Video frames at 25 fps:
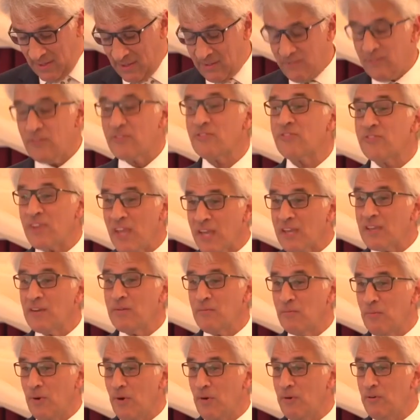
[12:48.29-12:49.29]
The
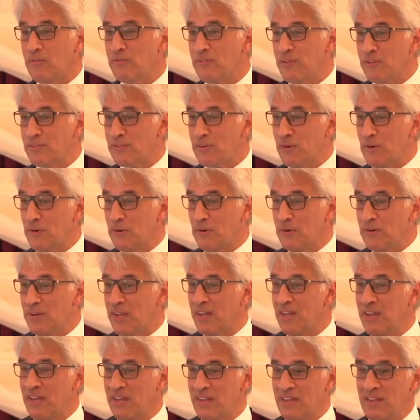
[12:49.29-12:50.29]
second wolf is called
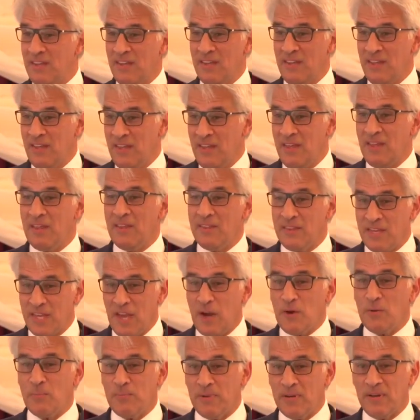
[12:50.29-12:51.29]
the
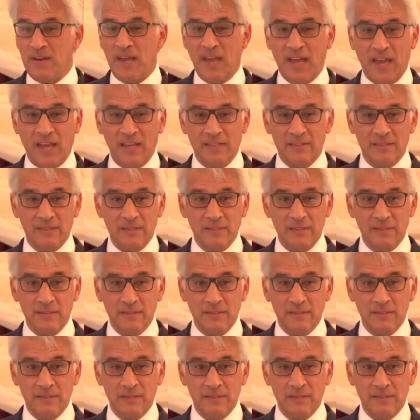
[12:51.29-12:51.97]
open hand.